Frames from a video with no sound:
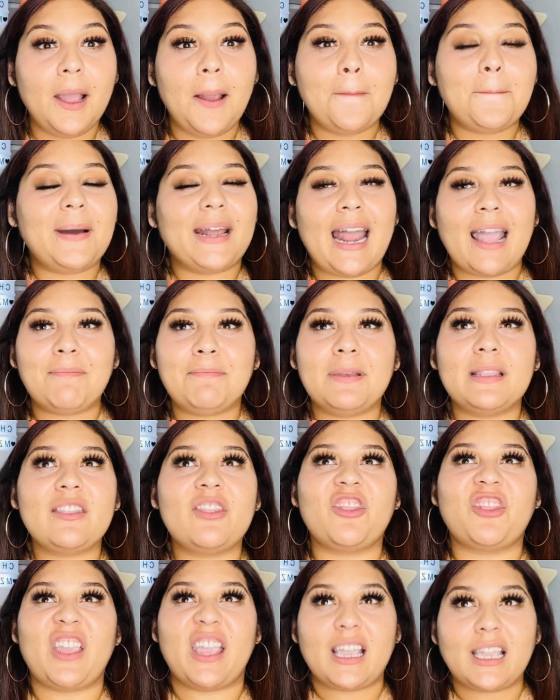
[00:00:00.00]
But I've been
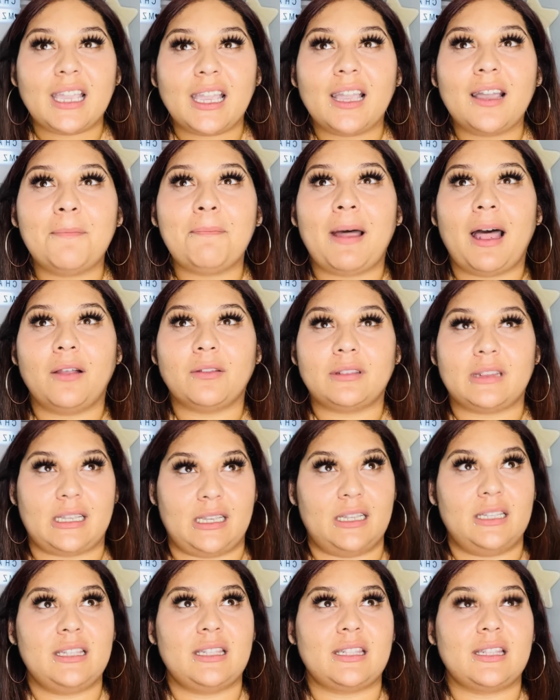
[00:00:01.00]
thinking about
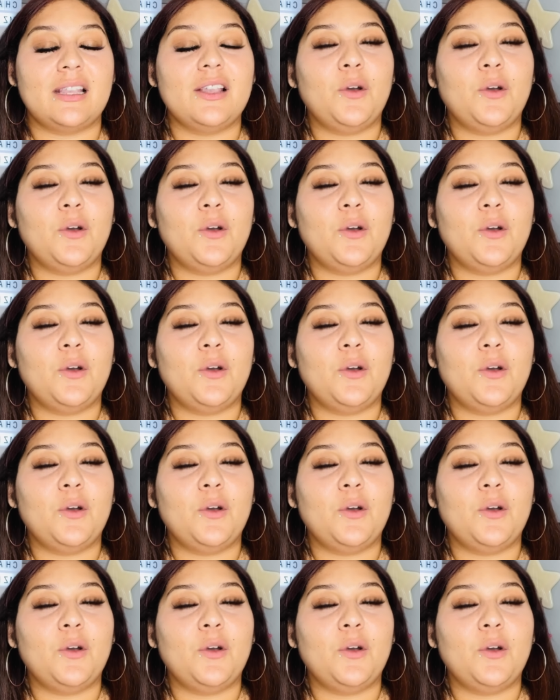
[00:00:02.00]
this